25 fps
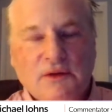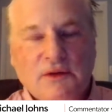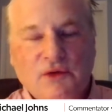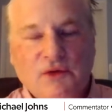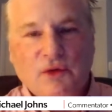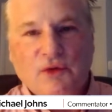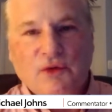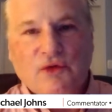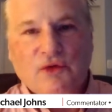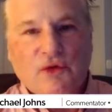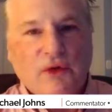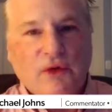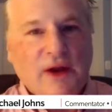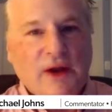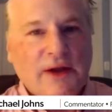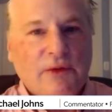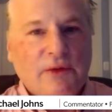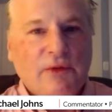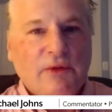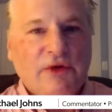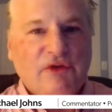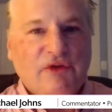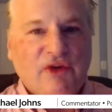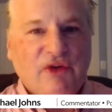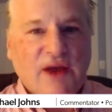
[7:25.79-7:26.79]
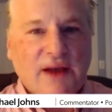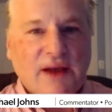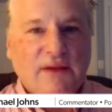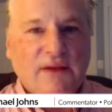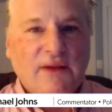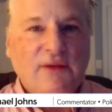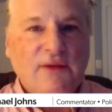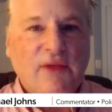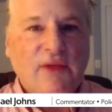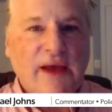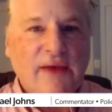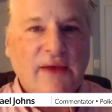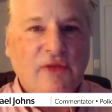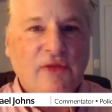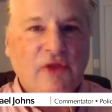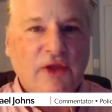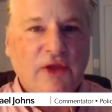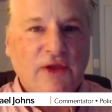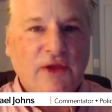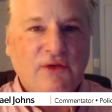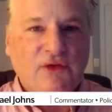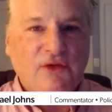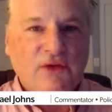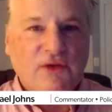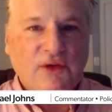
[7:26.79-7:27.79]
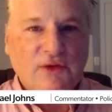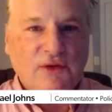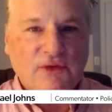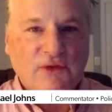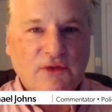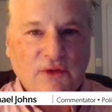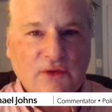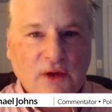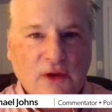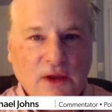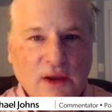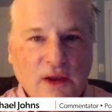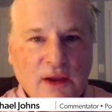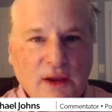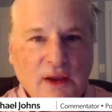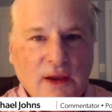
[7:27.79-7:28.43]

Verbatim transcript: to his credit, rejected that thesis